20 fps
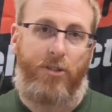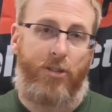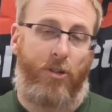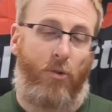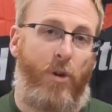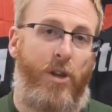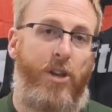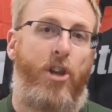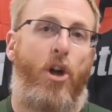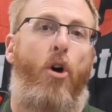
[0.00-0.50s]
So
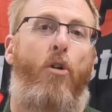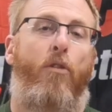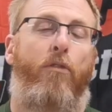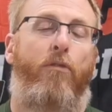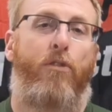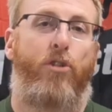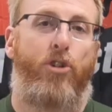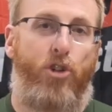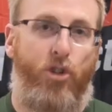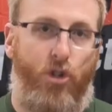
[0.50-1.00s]
we know
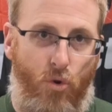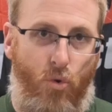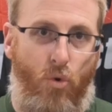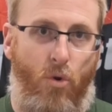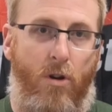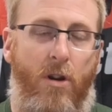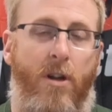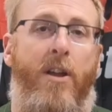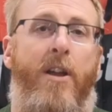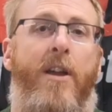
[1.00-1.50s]
for
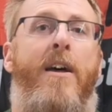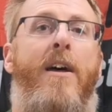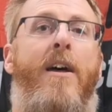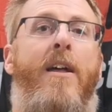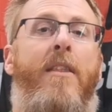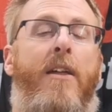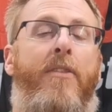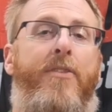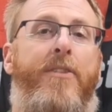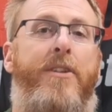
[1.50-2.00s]
sure
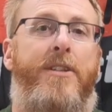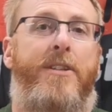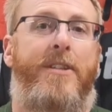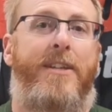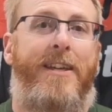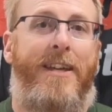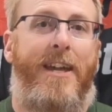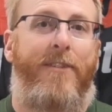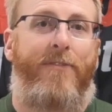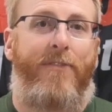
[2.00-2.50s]
that this
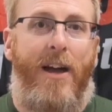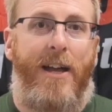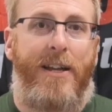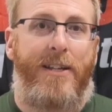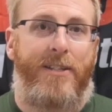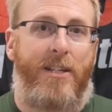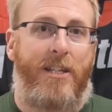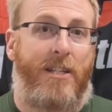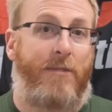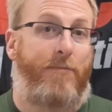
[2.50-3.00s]
E F I
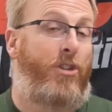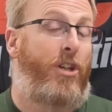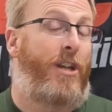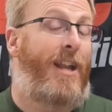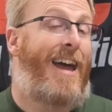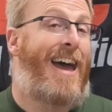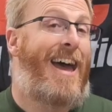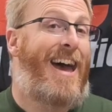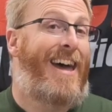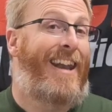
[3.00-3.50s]
system is
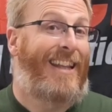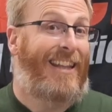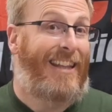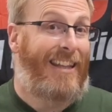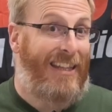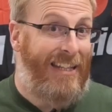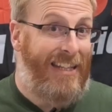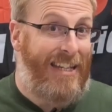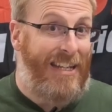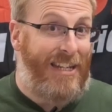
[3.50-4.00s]
going to add at
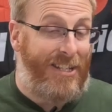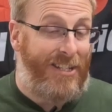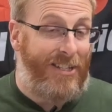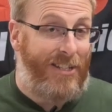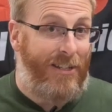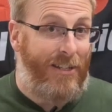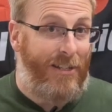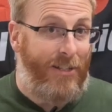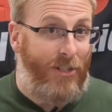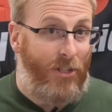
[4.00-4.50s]

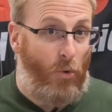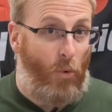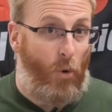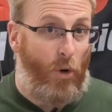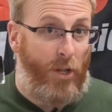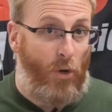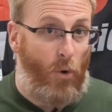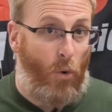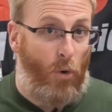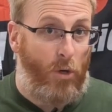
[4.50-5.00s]
least
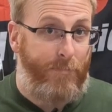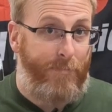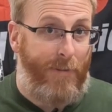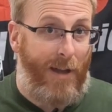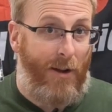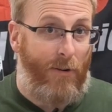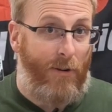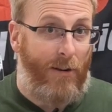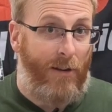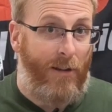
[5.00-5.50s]
twenty
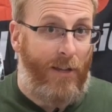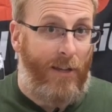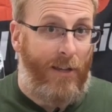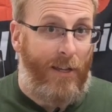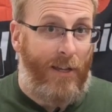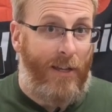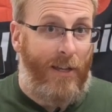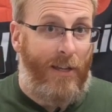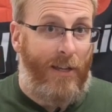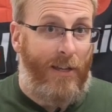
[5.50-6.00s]
horsepower
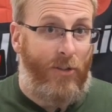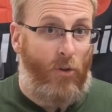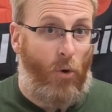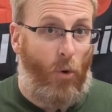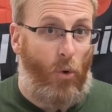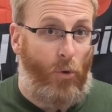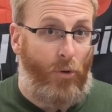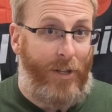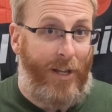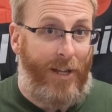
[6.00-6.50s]
to
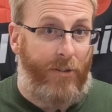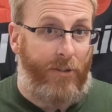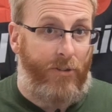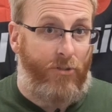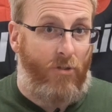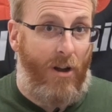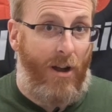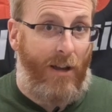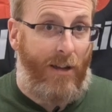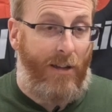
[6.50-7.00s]
old Dale the
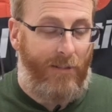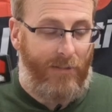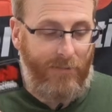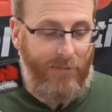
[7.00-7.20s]
truck.